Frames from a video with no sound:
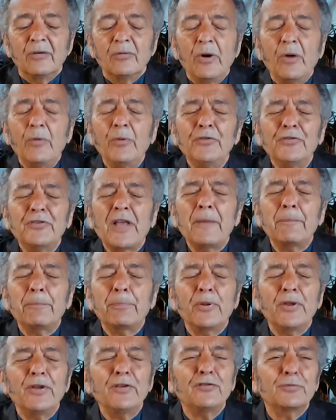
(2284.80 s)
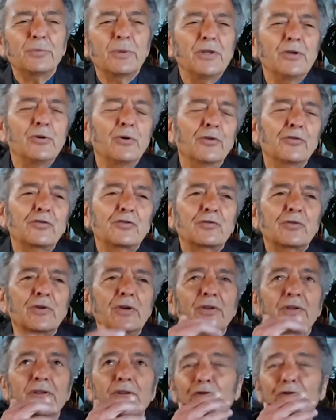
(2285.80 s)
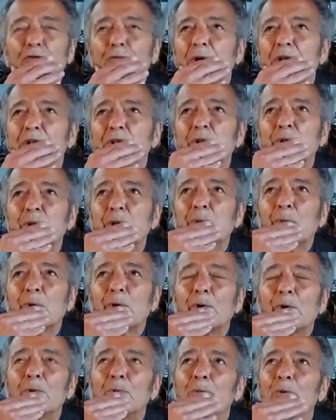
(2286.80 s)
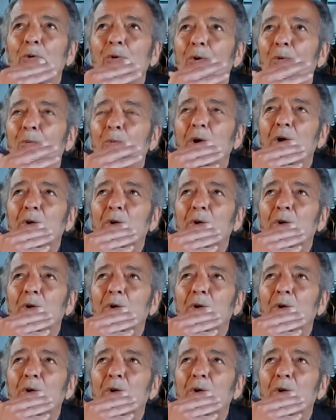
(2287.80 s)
what was that place where the Australians went to in World War